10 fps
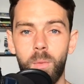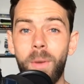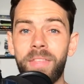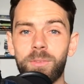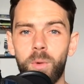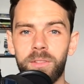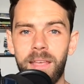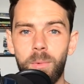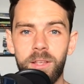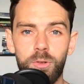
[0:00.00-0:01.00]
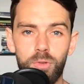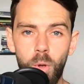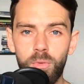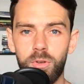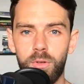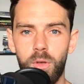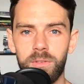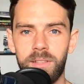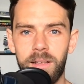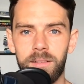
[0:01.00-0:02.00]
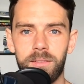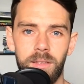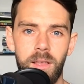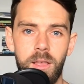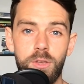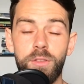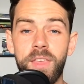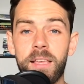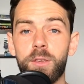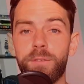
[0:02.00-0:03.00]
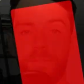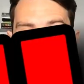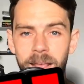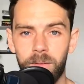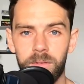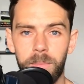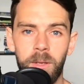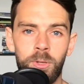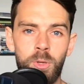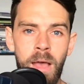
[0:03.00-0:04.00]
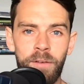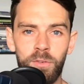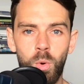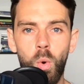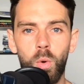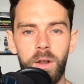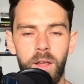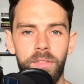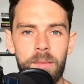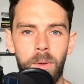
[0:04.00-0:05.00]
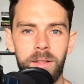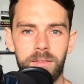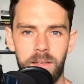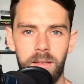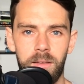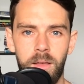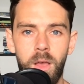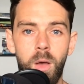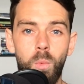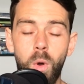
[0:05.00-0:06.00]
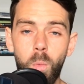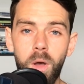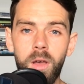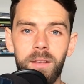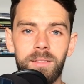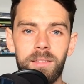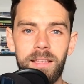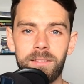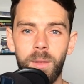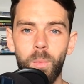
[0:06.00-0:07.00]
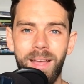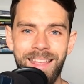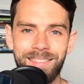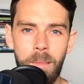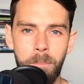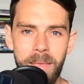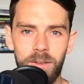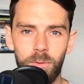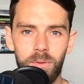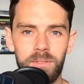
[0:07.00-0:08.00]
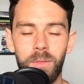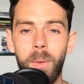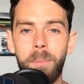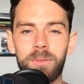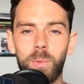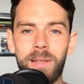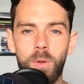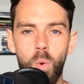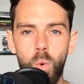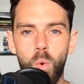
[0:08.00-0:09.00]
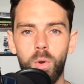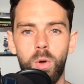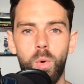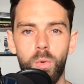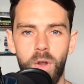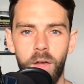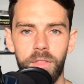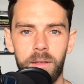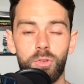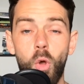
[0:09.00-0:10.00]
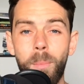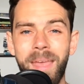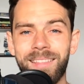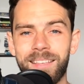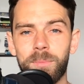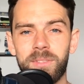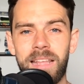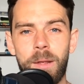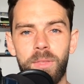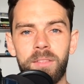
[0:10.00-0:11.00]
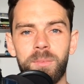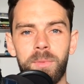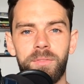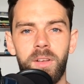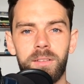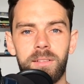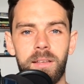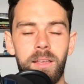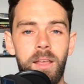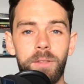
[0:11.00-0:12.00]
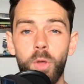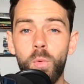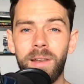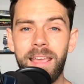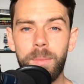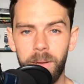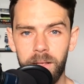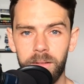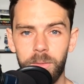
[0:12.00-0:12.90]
And when there's one day where you don't do those things, you think you failed because you have an all or nothing mindset. What works is somewhere in the middle, somewhere between all or nothing. Don't make this mistake with intermittent fasting. Don't label it.